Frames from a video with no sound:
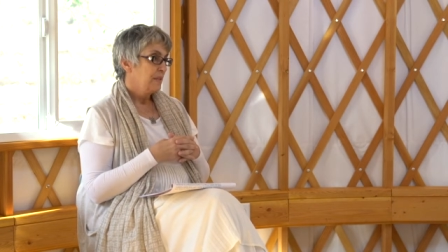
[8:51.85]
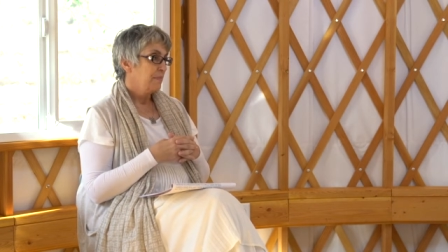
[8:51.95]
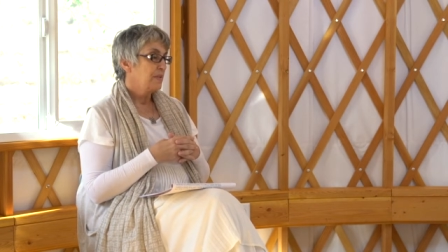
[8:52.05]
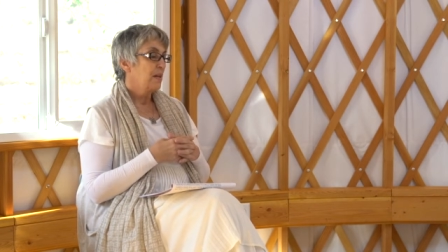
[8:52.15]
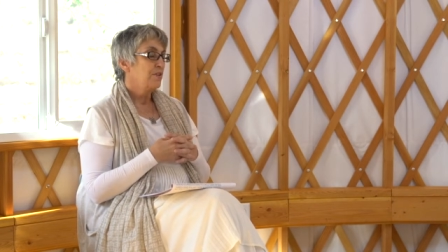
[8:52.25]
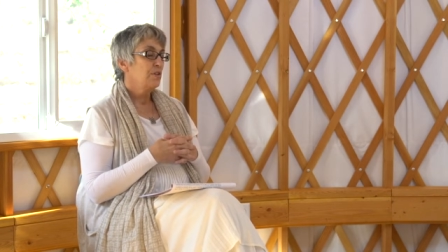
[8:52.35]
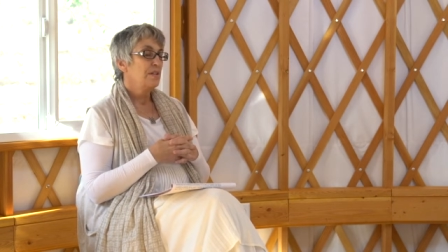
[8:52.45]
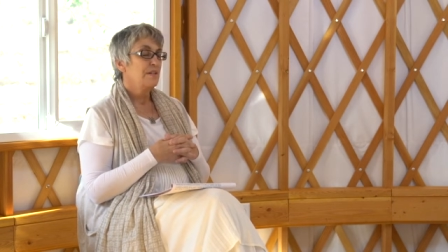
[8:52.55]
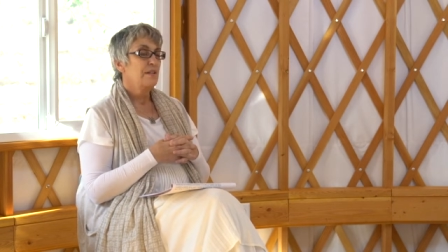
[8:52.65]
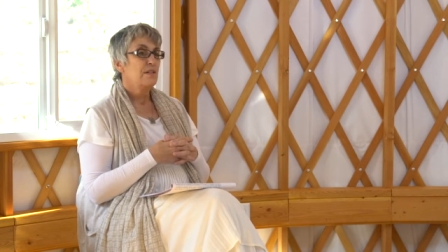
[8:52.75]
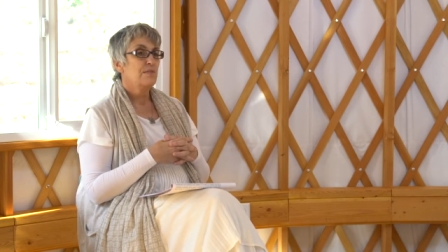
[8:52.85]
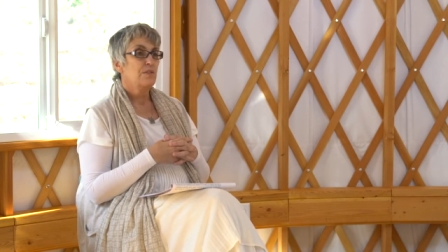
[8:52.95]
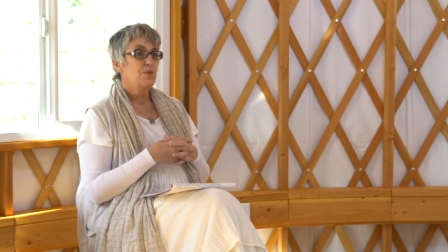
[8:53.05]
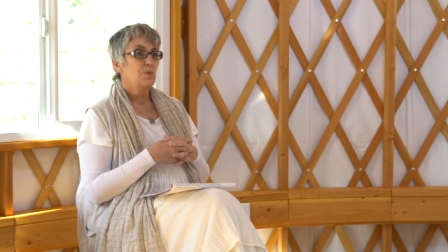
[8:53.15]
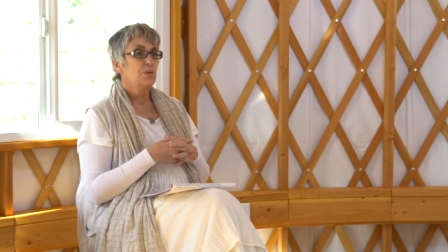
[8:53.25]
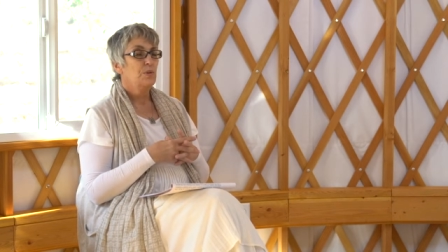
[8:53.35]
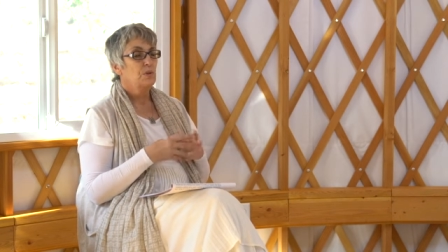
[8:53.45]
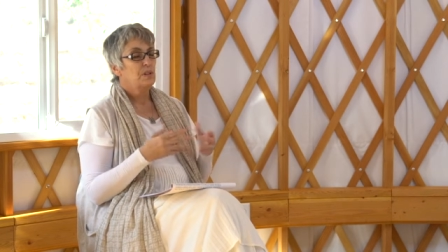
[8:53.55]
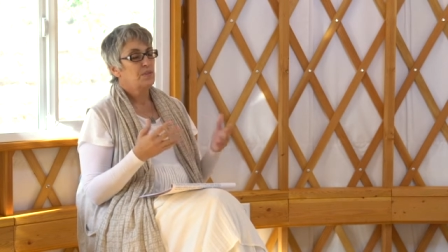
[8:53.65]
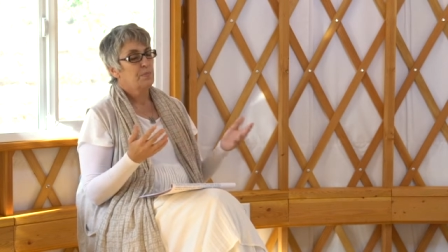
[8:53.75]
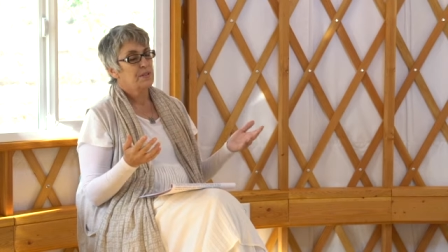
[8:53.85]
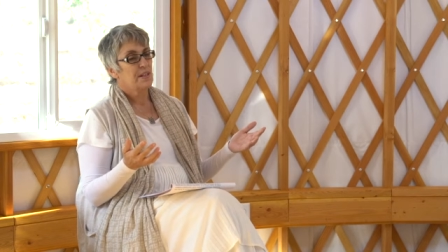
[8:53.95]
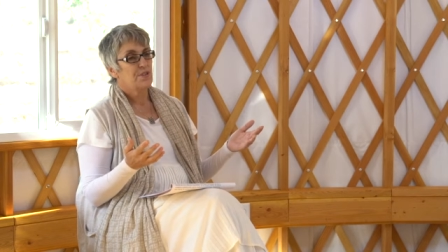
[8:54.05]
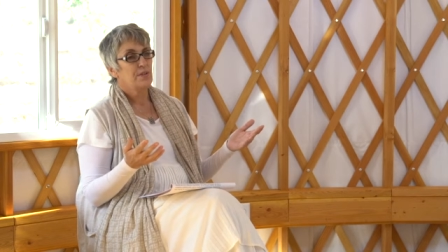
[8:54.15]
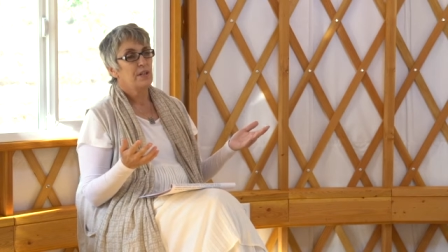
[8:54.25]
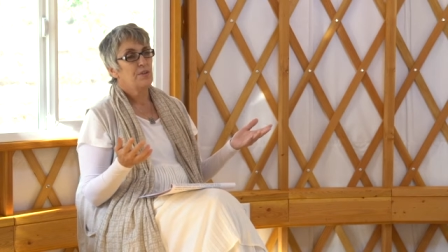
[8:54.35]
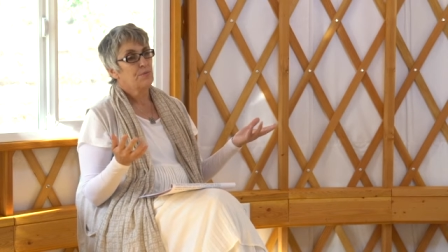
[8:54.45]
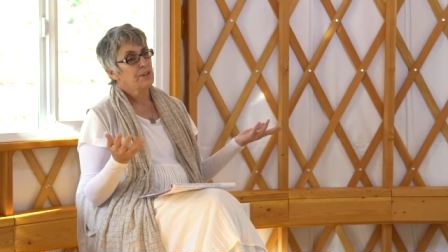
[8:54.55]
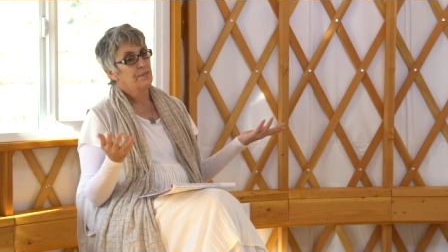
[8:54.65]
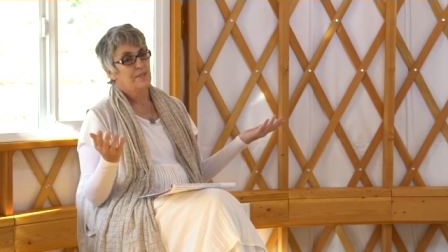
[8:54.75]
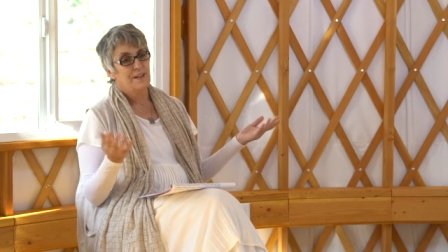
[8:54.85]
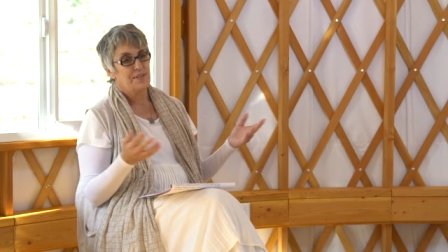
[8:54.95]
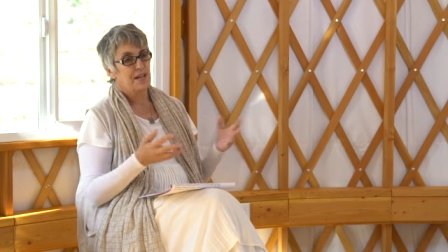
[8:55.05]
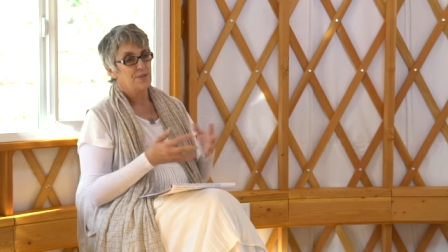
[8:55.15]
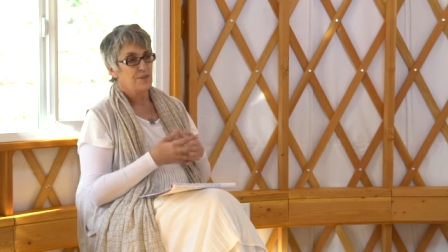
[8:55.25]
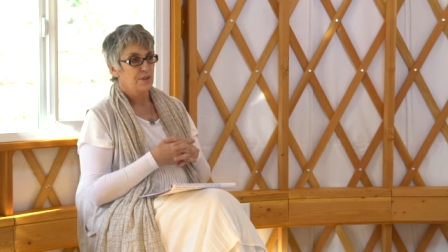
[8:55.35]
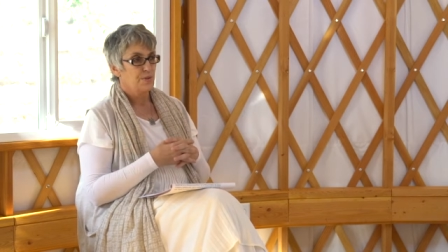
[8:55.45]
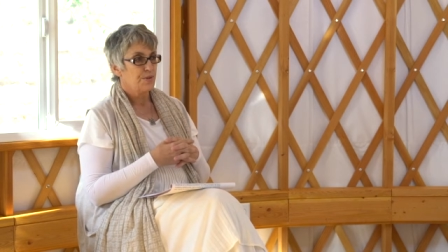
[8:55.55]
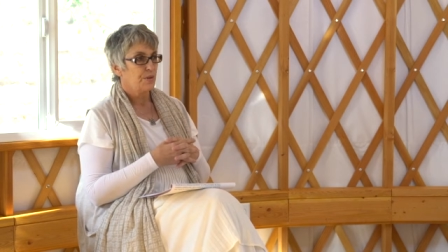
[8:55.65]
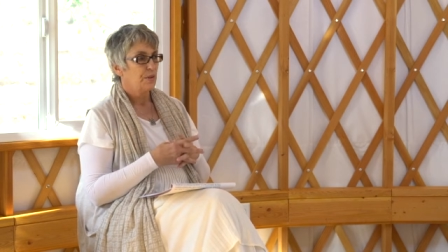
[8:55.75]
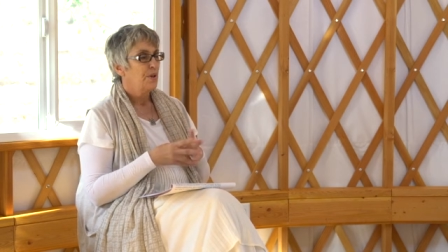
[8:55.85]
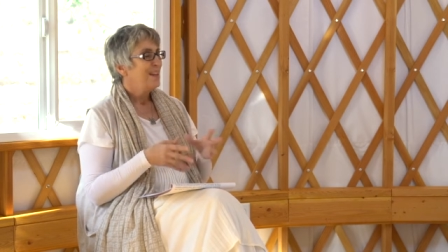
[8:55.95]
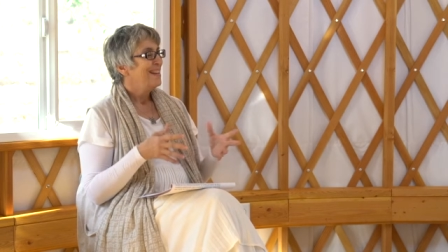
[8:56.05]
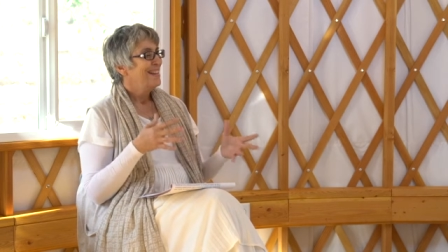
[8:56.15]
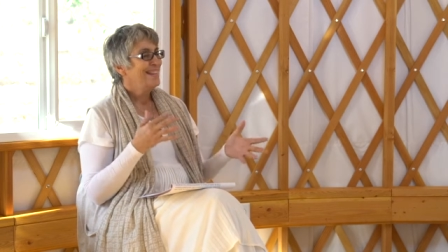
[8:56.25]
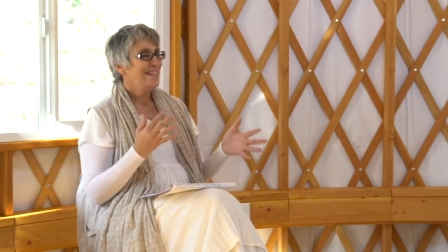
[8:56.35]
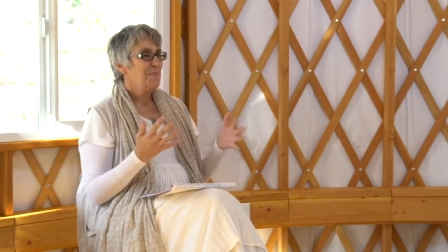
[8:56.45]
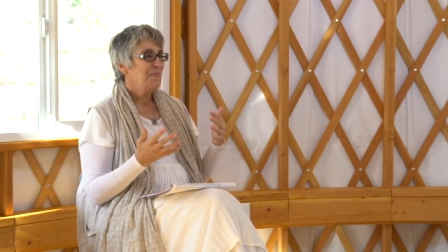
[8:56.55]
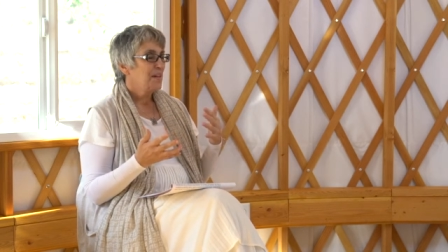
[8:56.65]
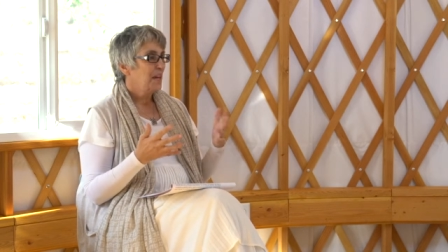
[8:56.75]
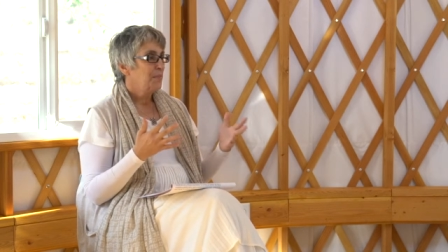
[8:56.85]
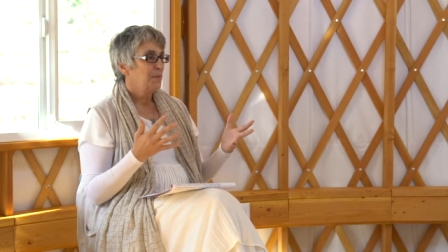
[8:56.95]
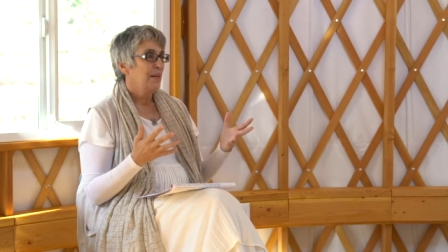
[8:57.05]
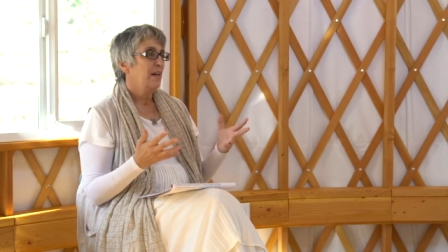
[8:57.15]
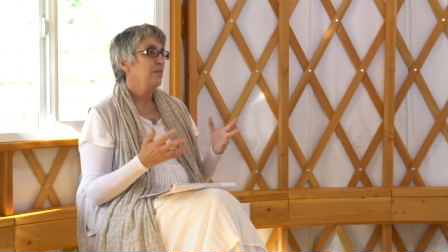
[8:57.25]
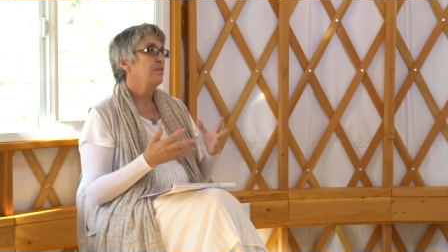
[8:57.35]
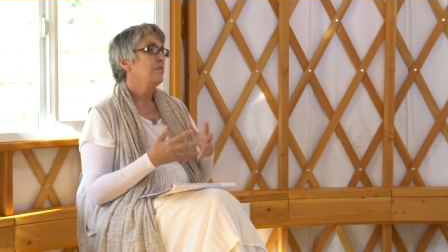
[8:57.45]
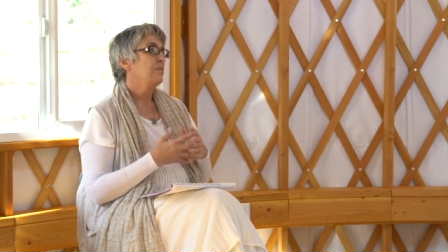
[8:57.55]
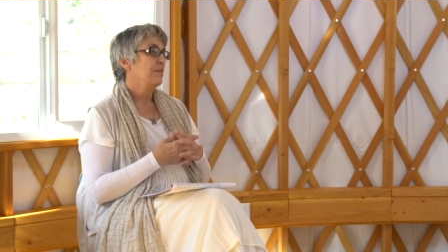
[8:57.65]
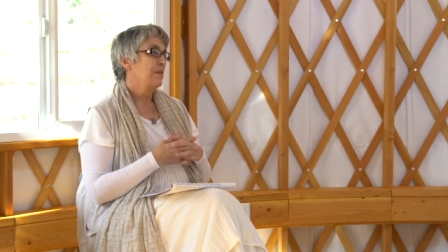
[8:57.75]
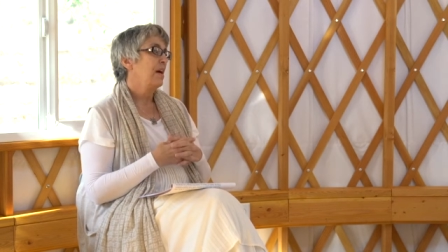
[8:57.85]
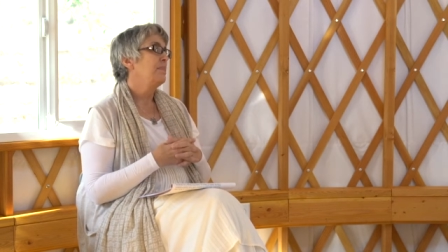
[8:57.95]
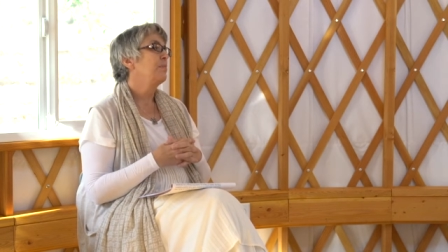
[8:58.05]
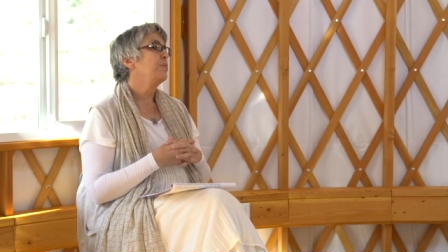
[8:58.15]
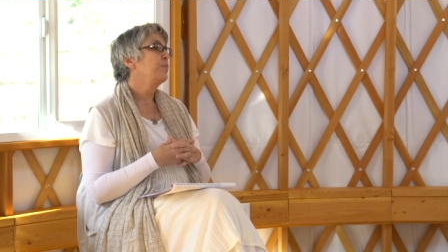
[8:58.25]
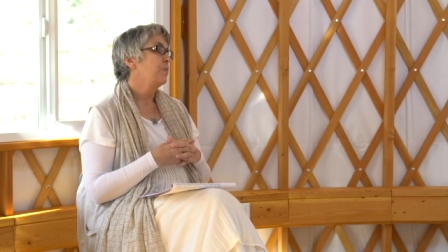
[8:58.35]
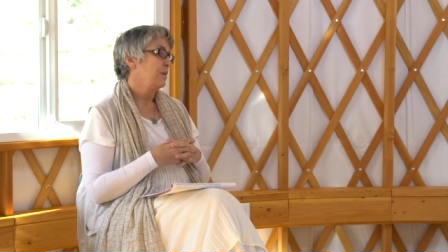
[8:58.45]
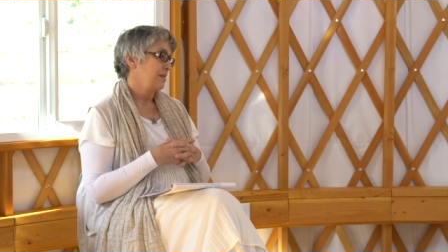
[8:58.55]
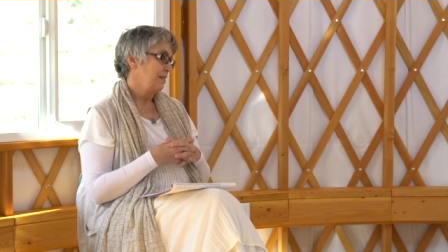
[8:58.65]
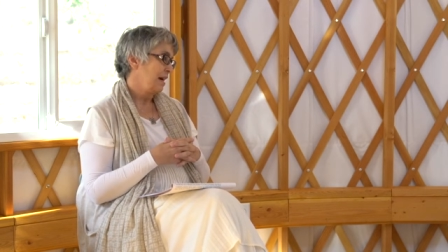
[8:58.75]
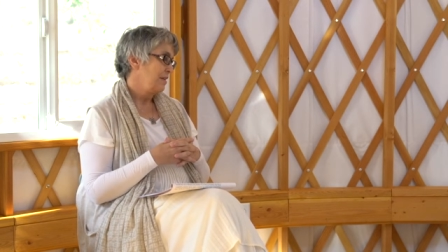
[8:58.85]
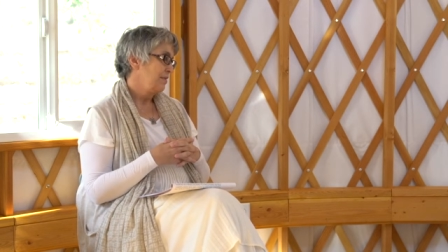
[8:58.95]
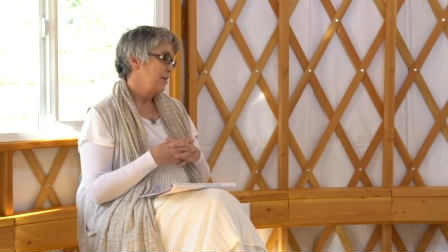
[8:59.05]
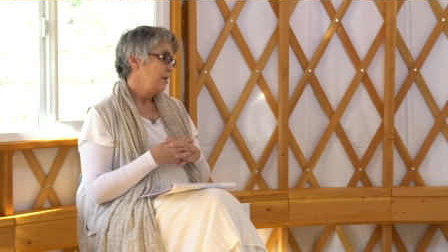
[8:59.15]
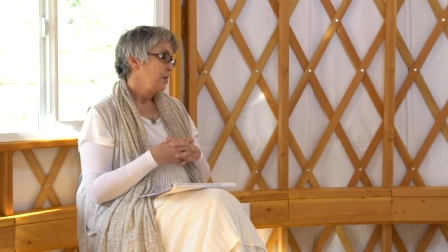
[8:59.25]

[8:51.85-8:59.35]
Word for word: Patanjali is an individual who lived potentially three to 5,000 years ago, sometime around the time that Buddha was alive.